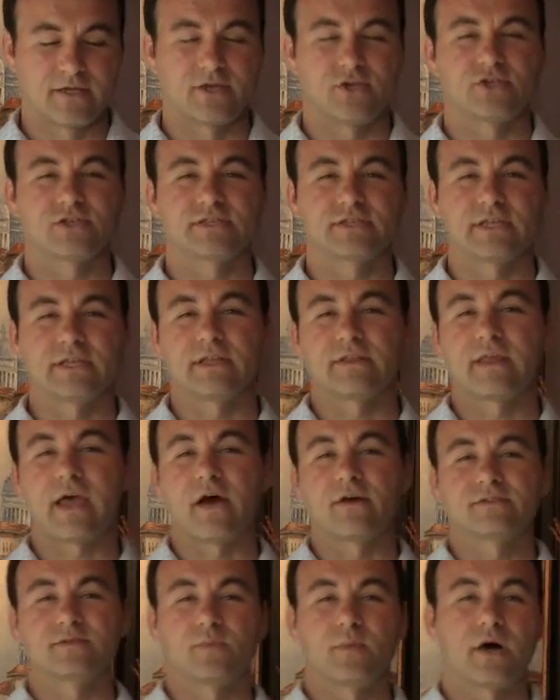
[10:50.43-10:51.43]
You just need
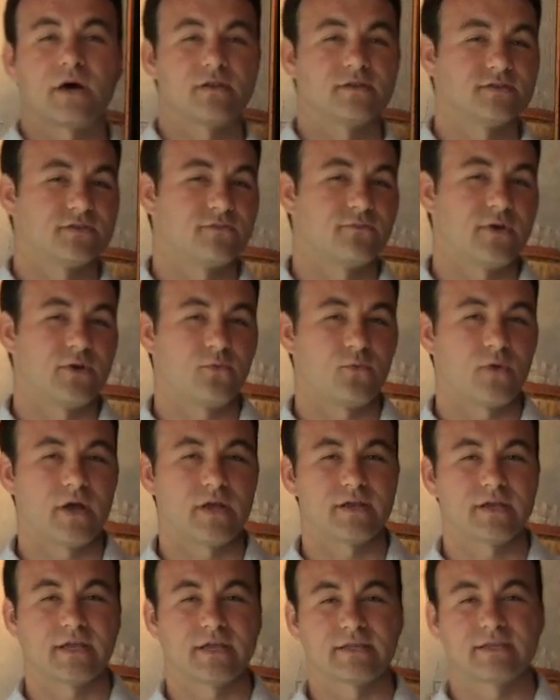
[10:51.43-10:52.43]
1,000 bottles of red
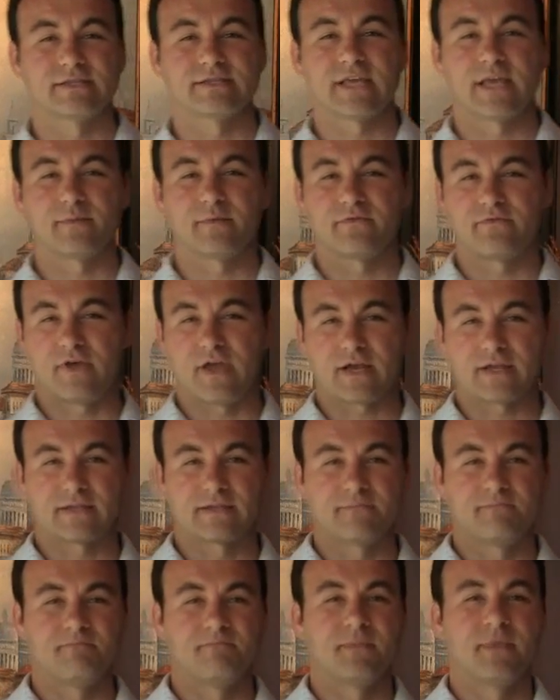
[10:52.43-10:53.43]
wine to get the same
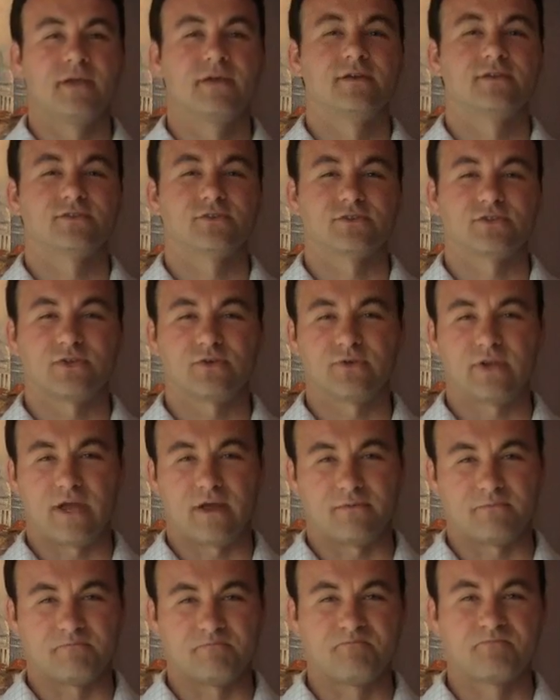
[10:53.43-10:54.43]
effect. So slow
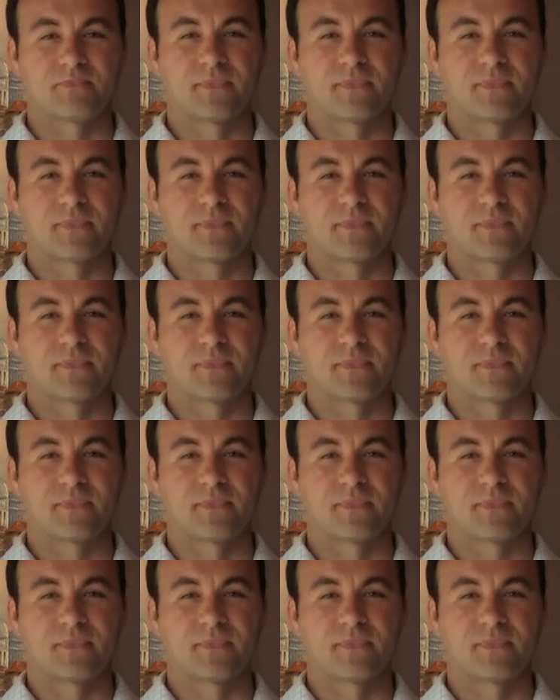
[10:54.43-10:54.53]
down.